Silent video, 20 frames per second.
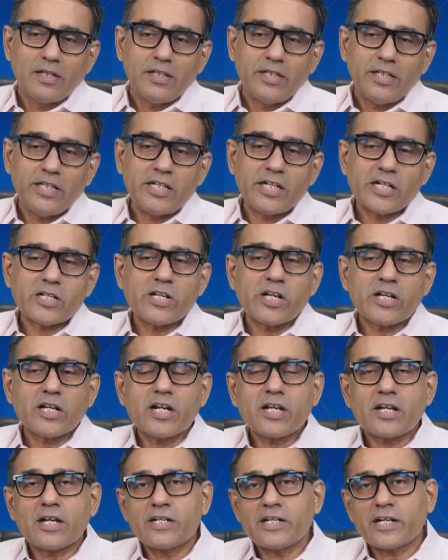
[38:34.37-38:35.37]

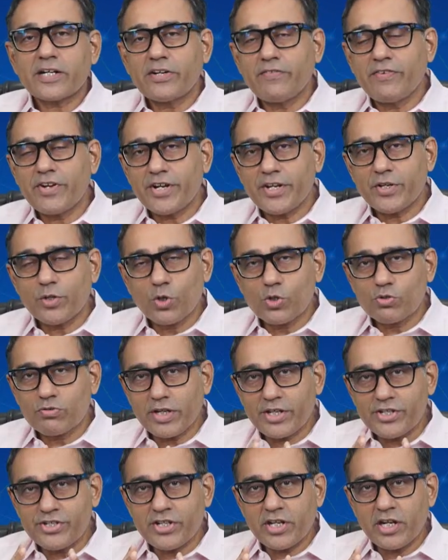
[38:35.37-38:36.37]
electrical conductivity, those who
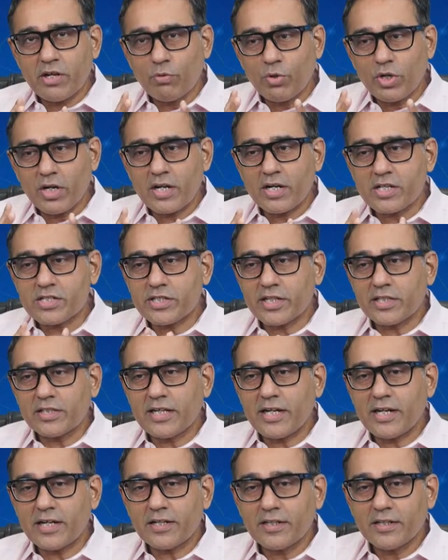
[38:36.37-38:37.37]
are Indian would understand
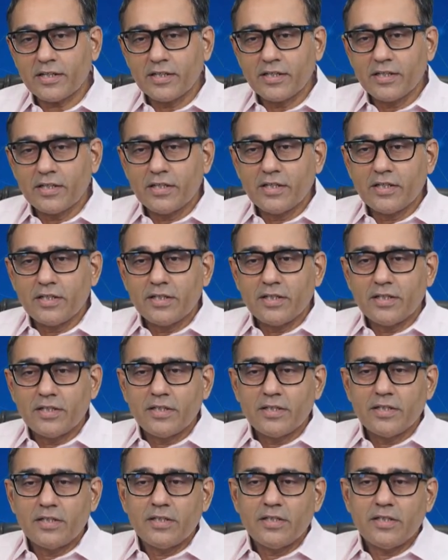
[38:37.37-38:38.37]
that
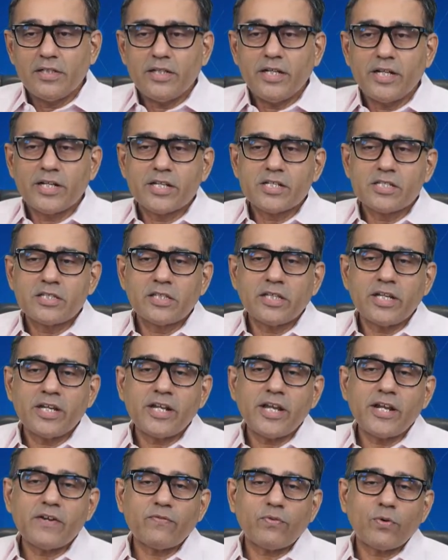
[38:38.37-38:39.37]
it is
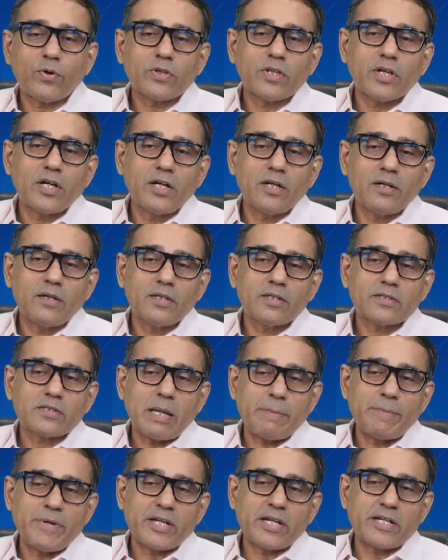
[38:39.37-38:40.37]
needed for the
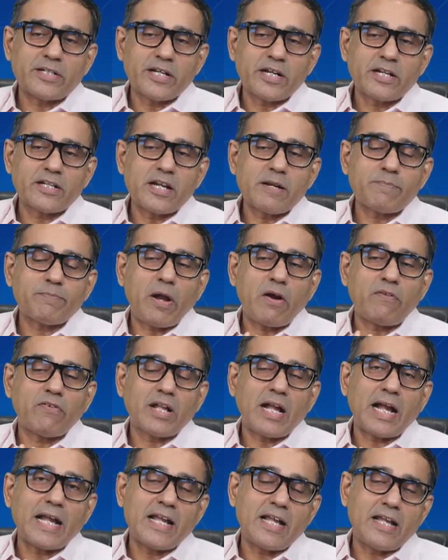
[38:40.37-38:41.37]
semiconductor that power
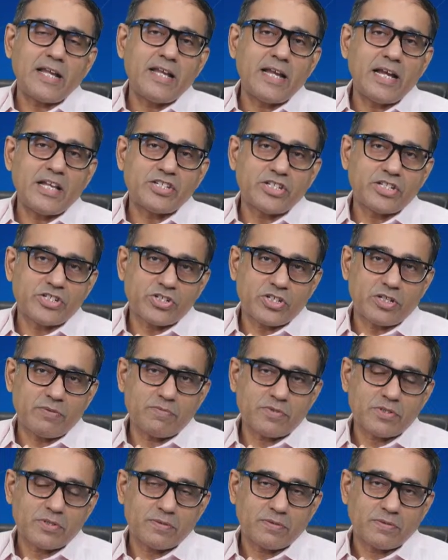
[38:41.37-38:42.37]
AI
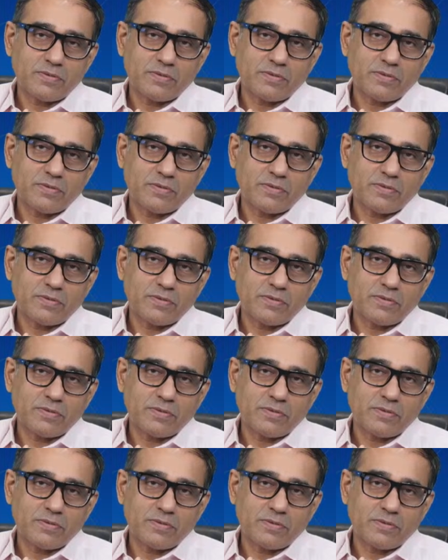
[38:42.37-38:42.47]
systems.